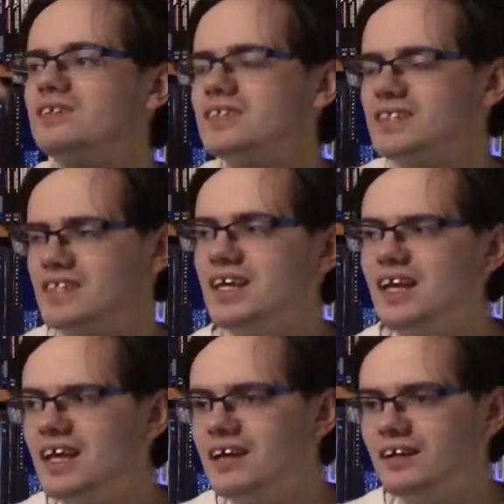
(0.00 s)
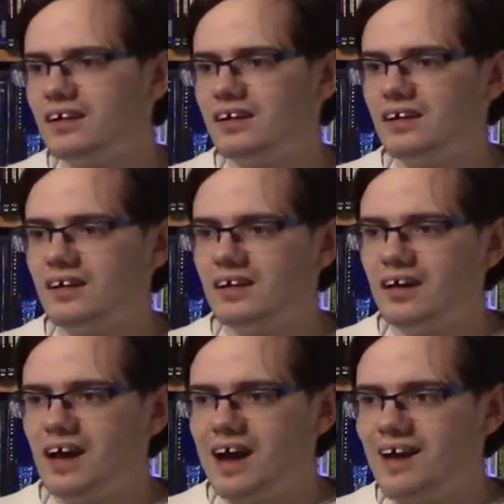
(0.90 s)
to see
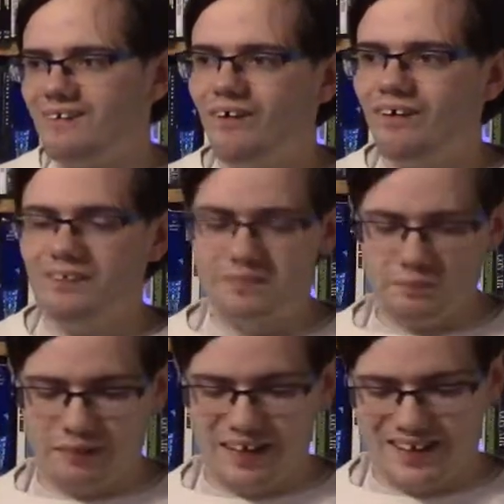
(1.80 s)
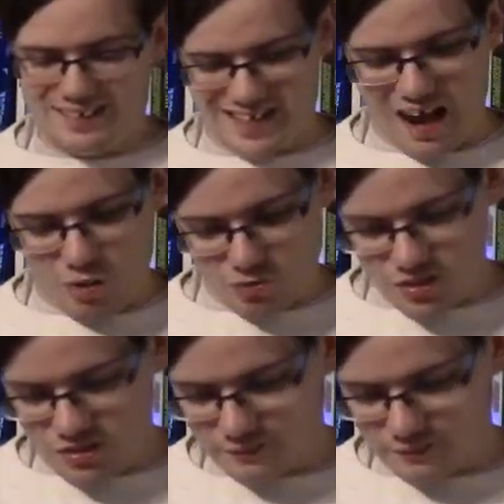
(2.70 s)
how all of it plays out.